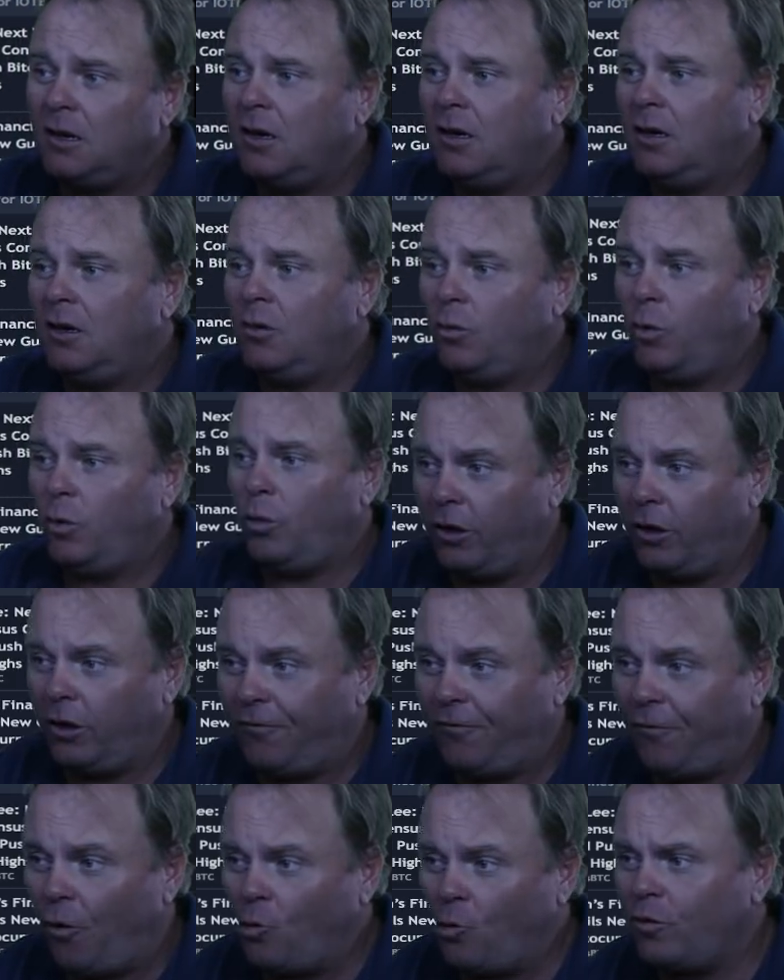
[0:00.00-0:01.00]
We got the
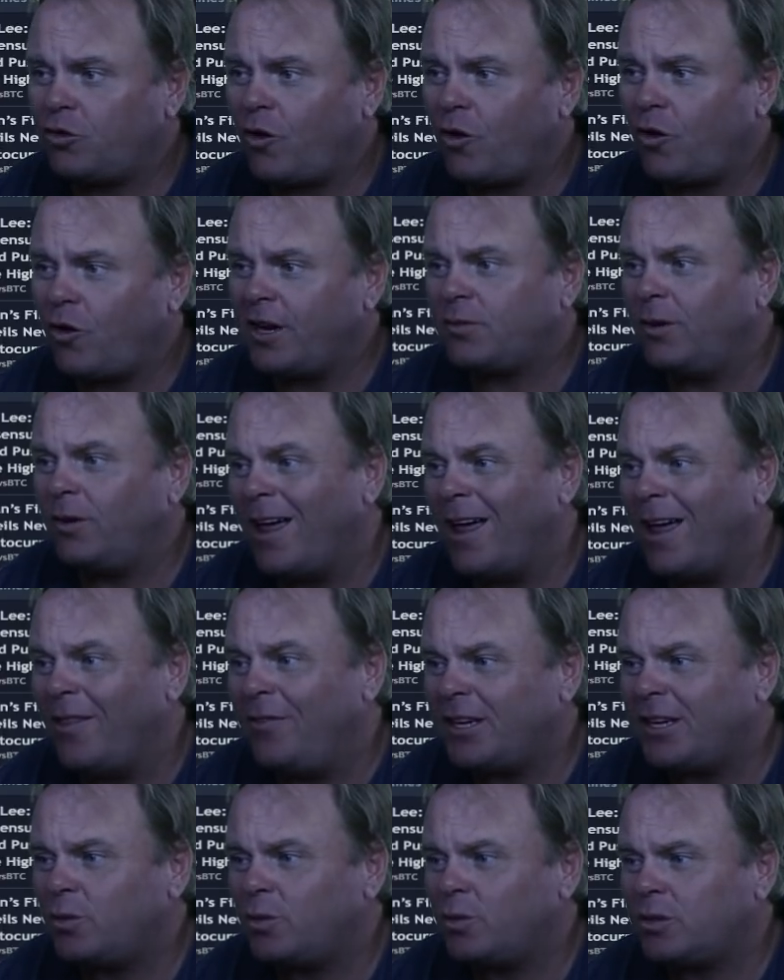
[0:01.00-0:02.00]
4 retracement. Now this
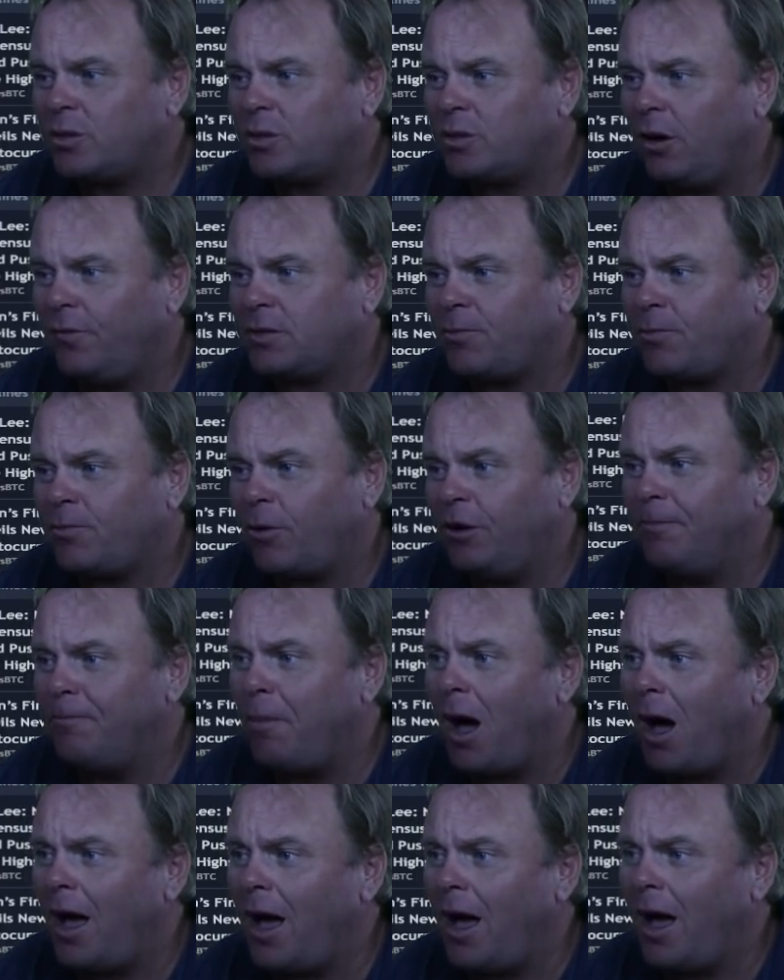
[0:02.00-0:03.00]
was the perfect spot to buy
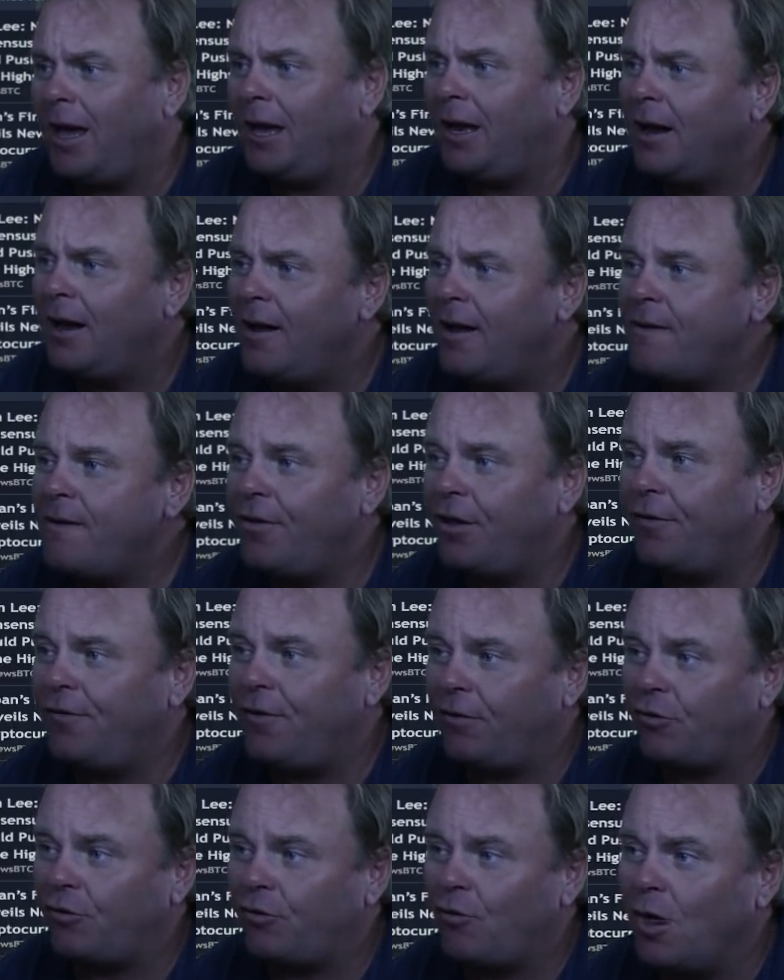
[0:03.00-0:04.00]
it for the 5th
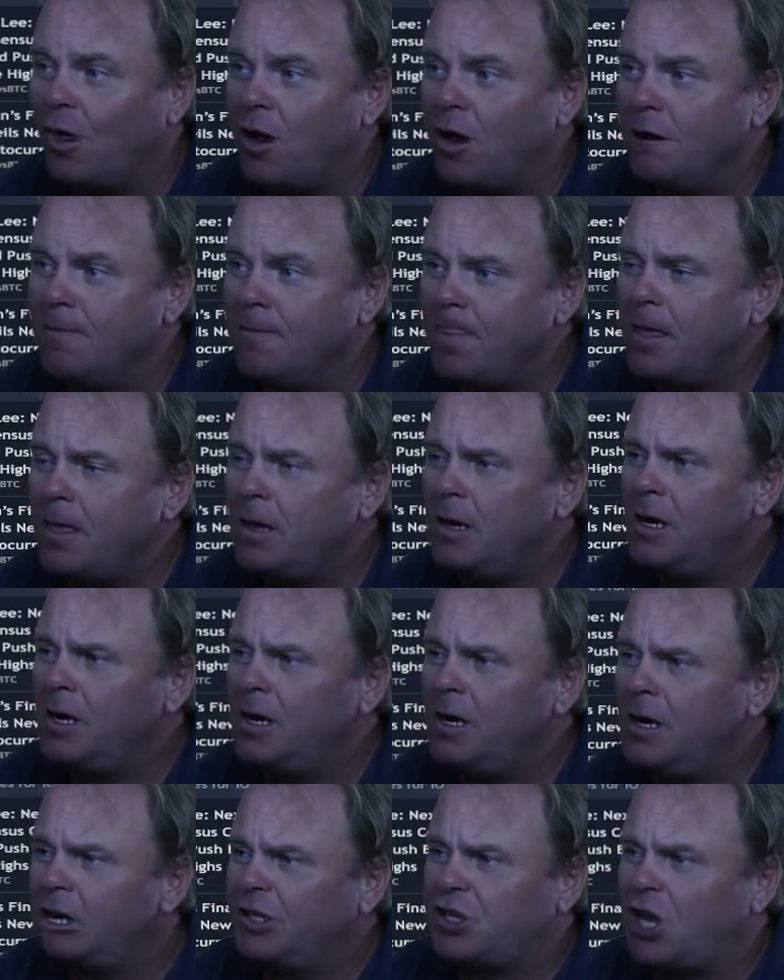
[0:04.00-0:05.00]
run.
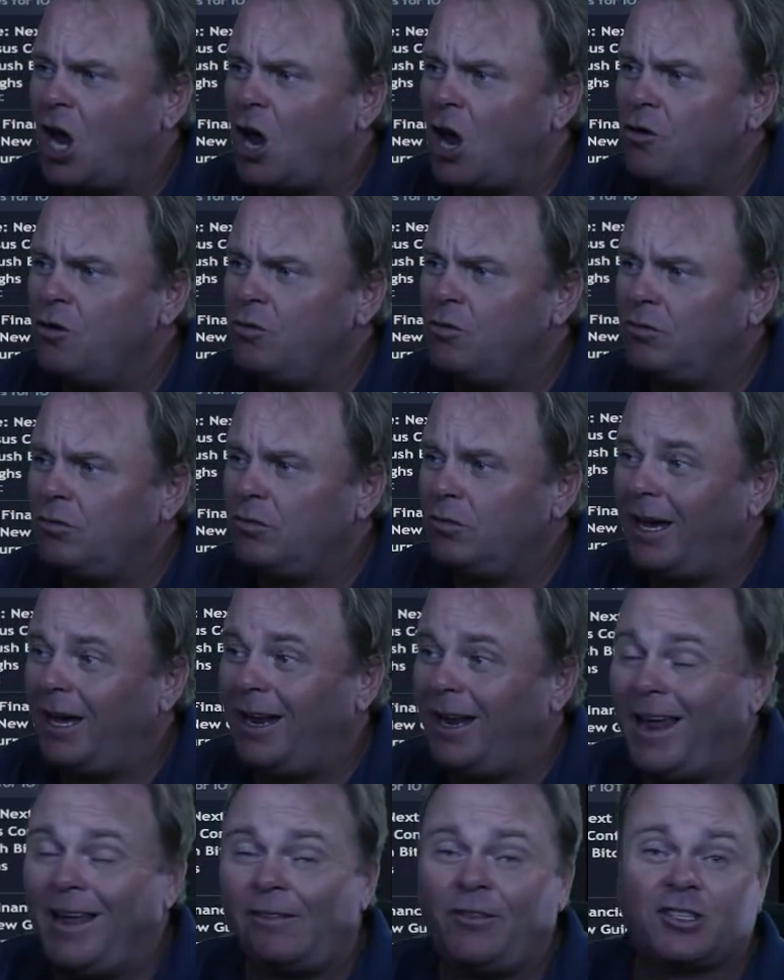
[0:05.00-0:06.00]
So it hit
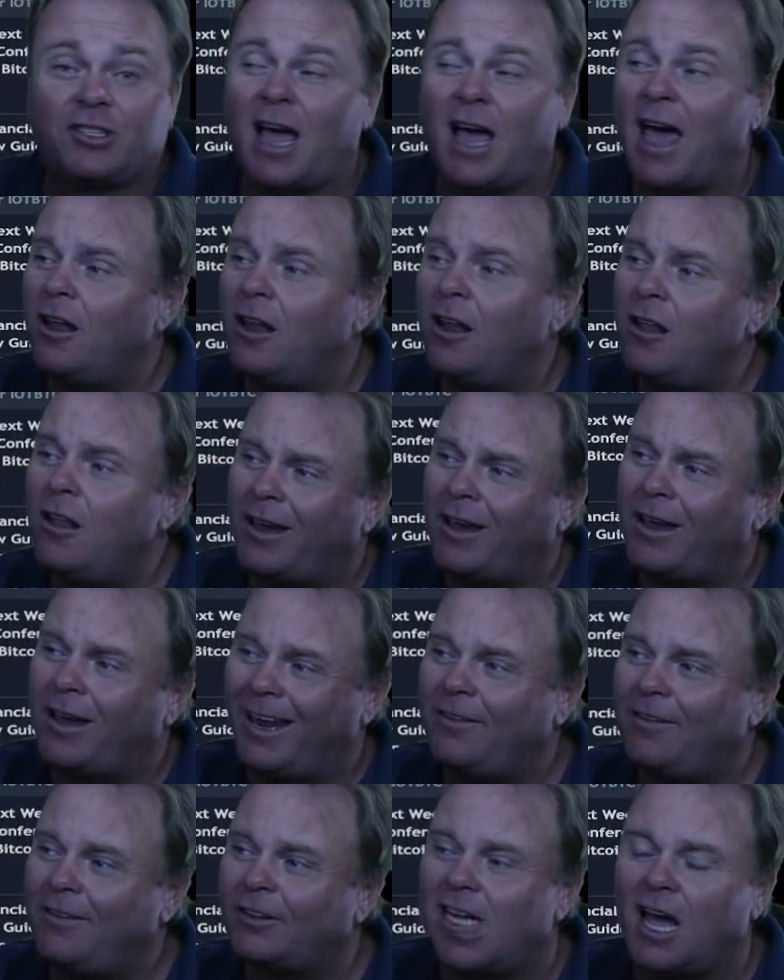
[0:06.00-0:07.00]
the and look, it hit the
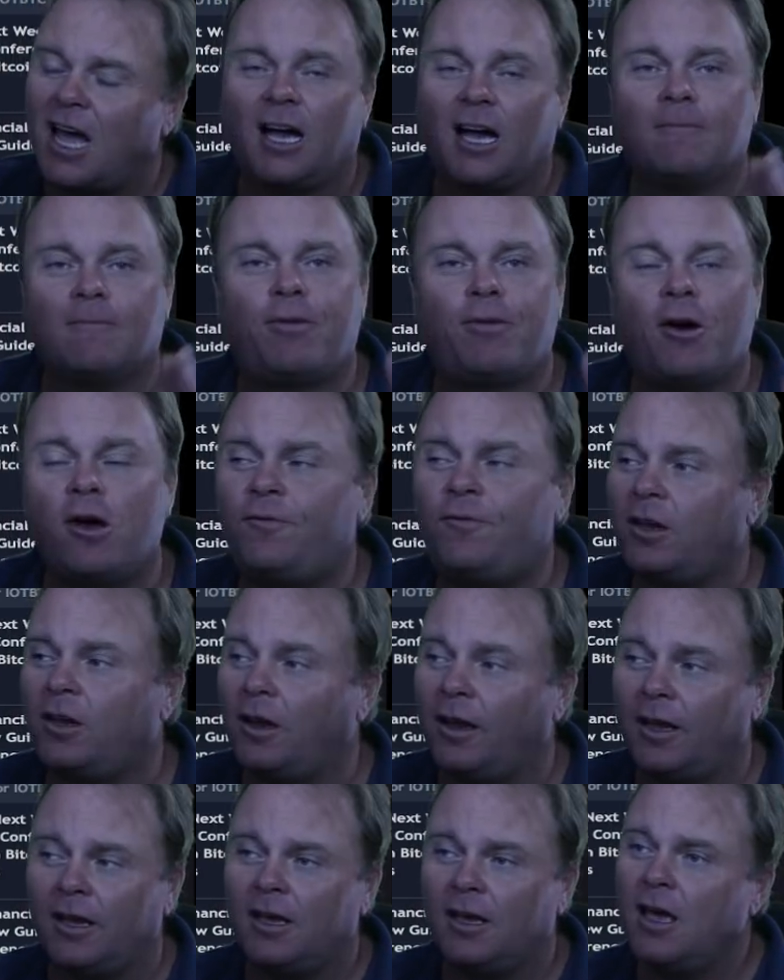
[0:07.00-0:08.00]
target perfectly.
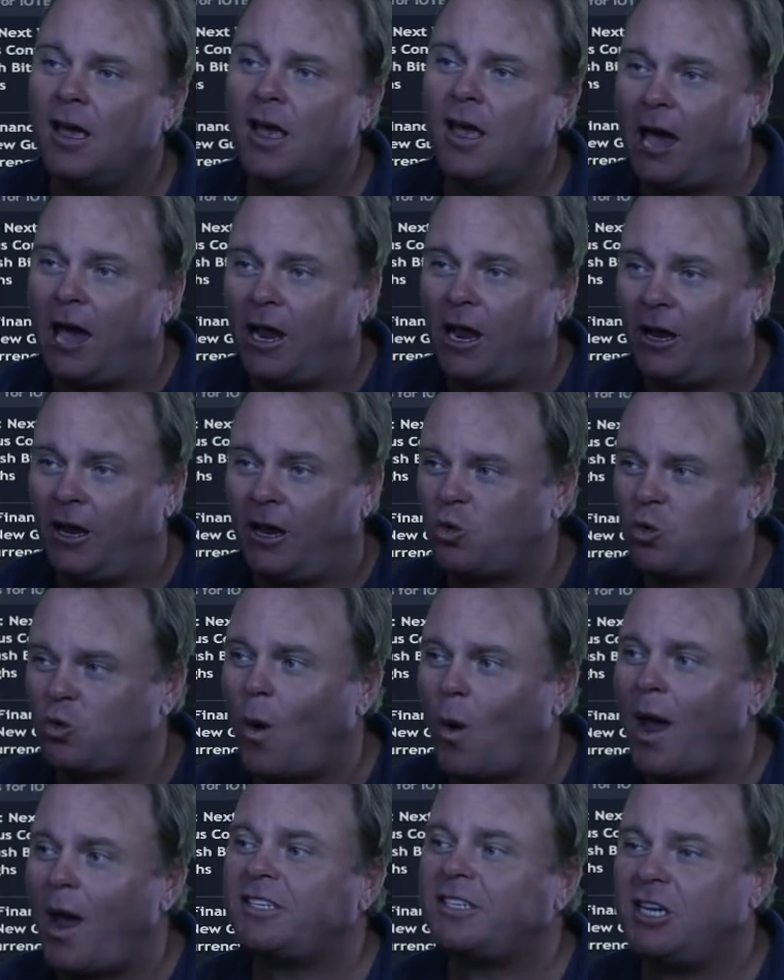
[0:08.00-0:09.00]
And I swear
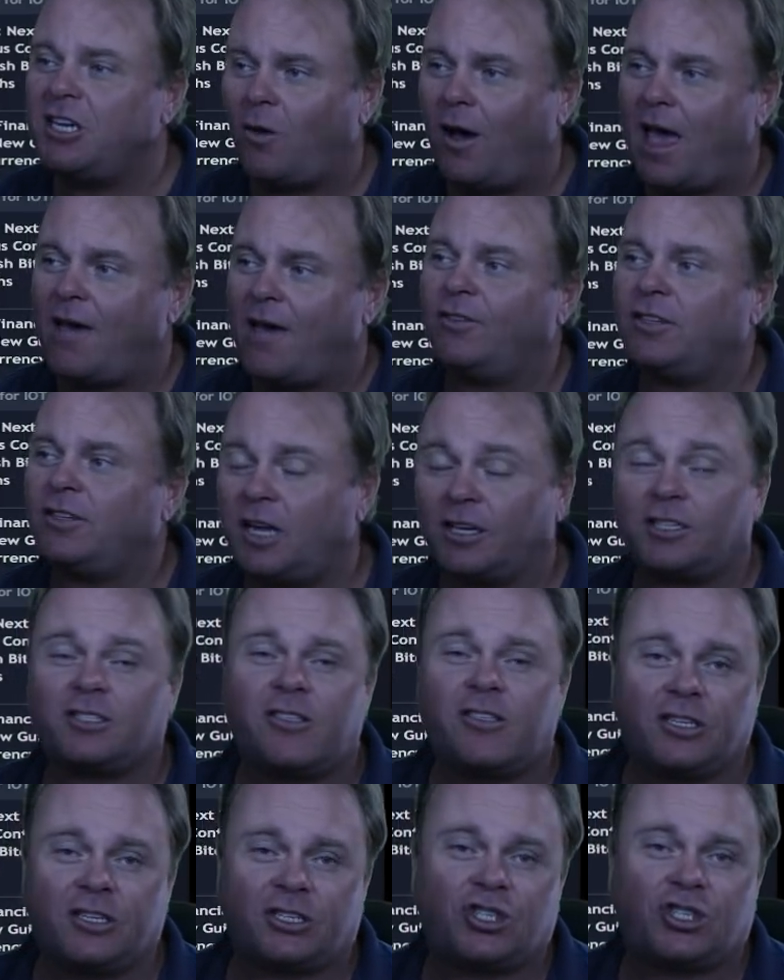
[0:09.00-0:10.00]
to you, I haven't touched this
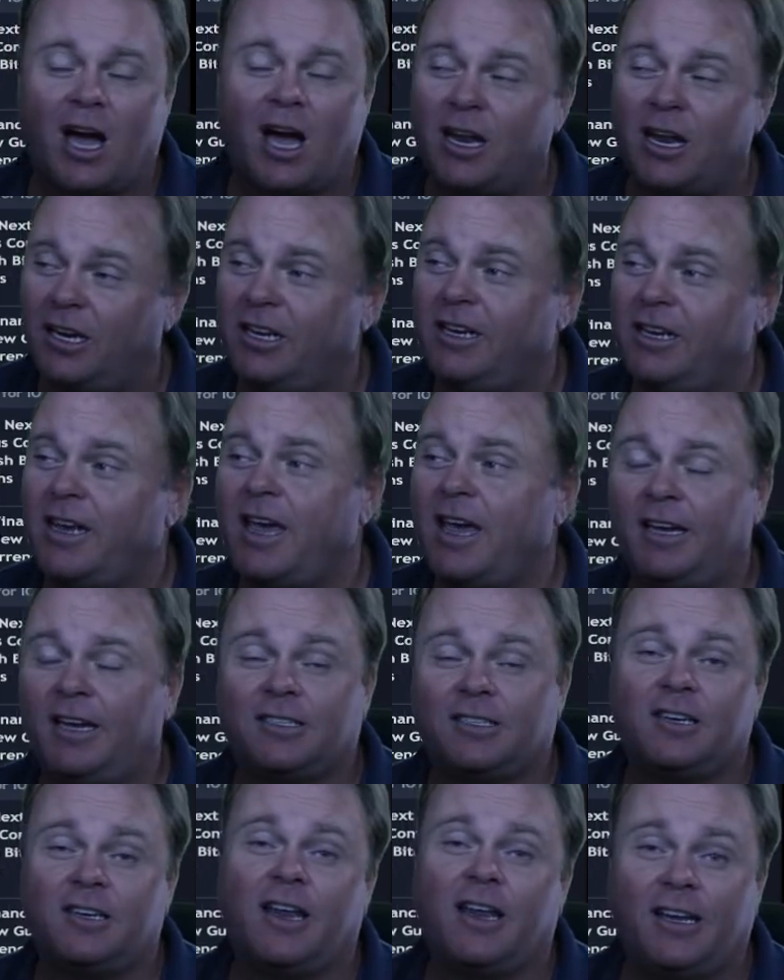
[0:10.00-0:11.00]
chart in days and
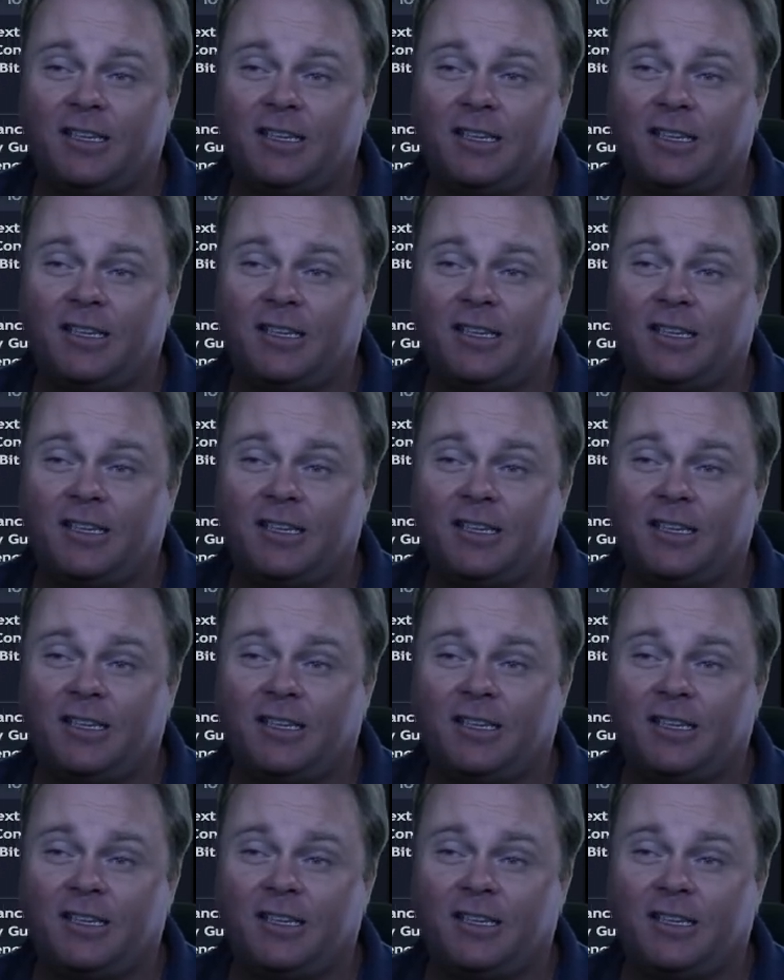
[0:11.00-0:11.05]
days and